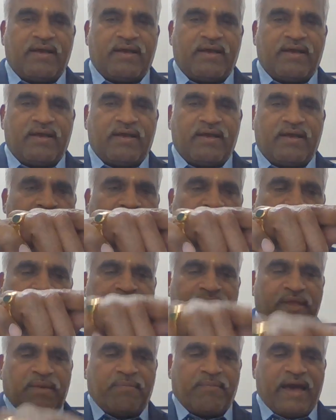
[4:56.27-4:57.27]
So
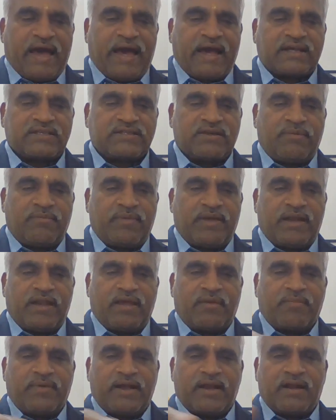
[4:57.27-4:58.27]
maximum
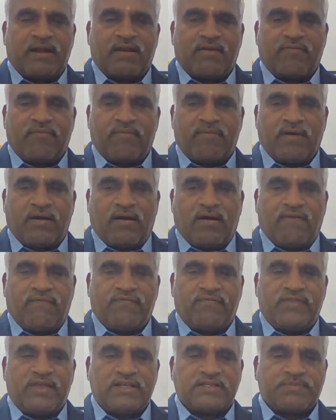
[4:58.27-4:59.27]
bending moment
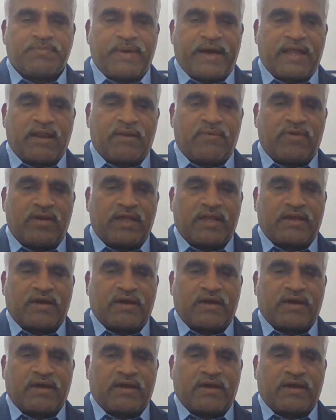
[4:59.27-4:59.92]
of this parabolic